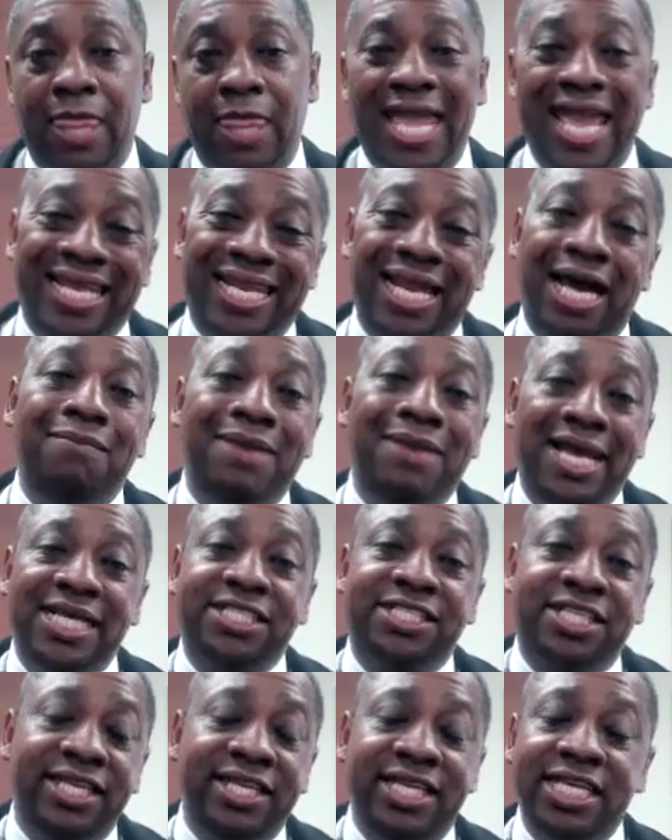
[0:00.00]
And I'm
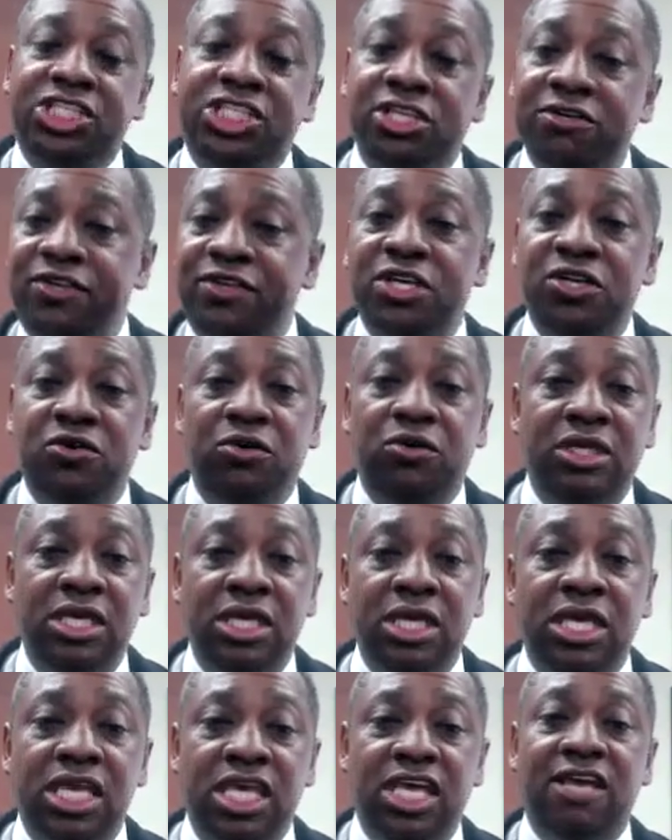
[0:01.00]
asking each of you,
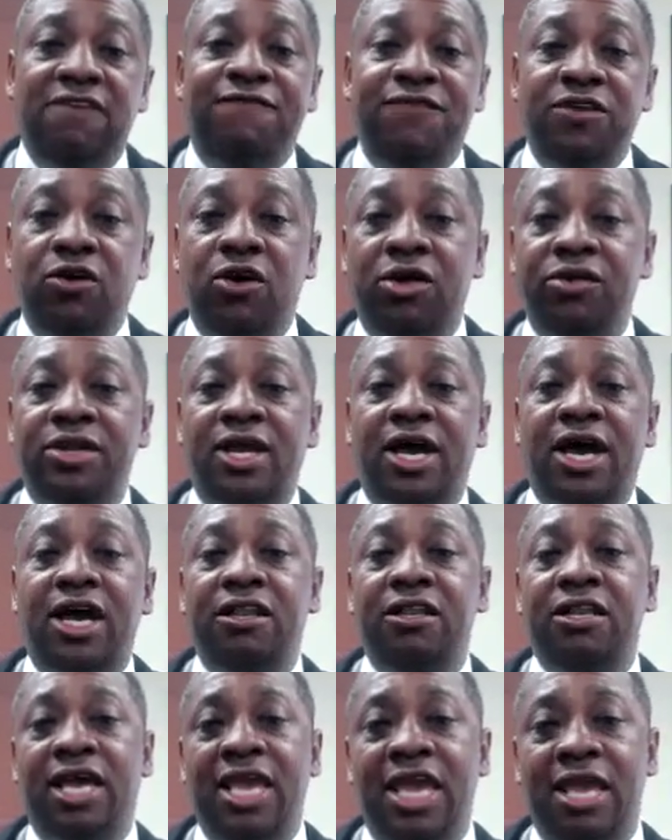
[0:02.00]
if you are
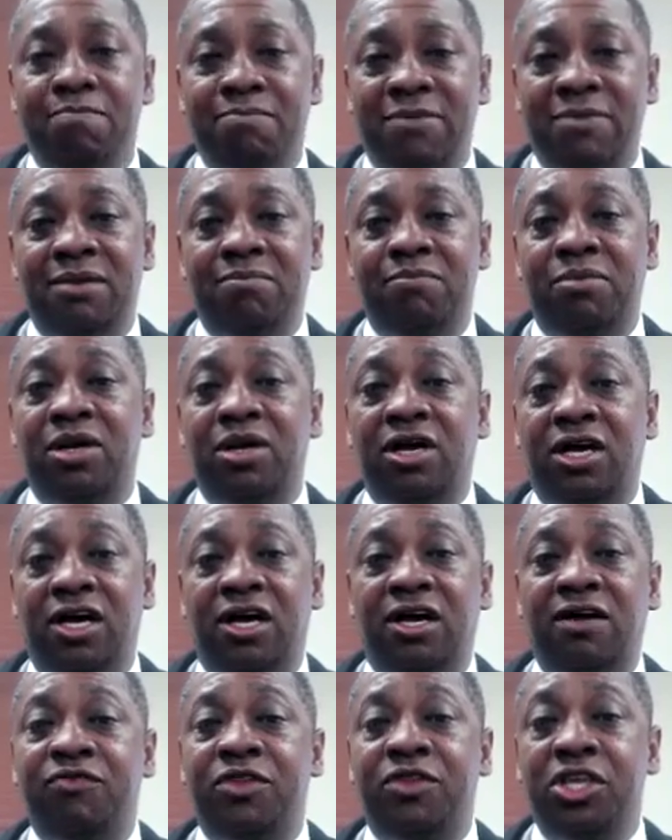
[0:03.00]
not a member
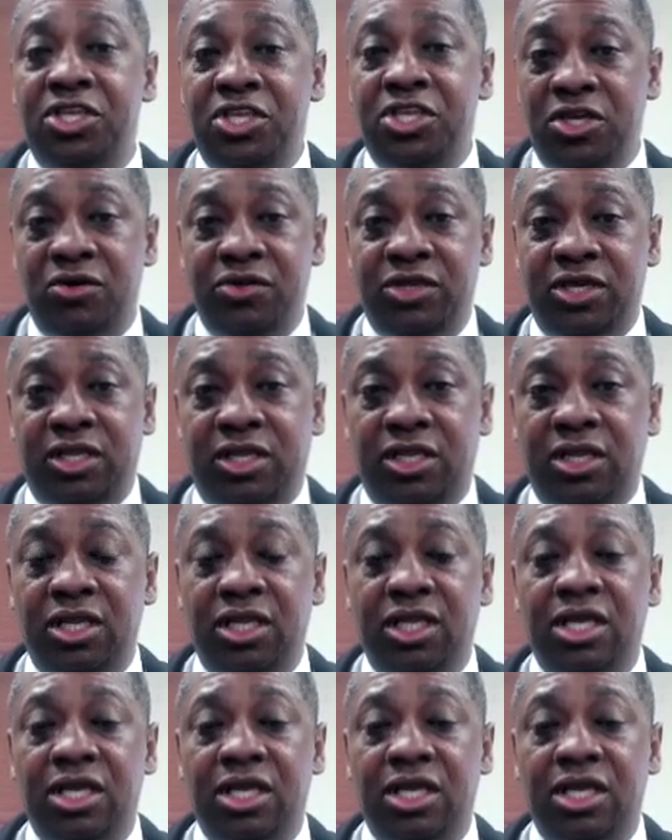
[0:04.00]
of the union,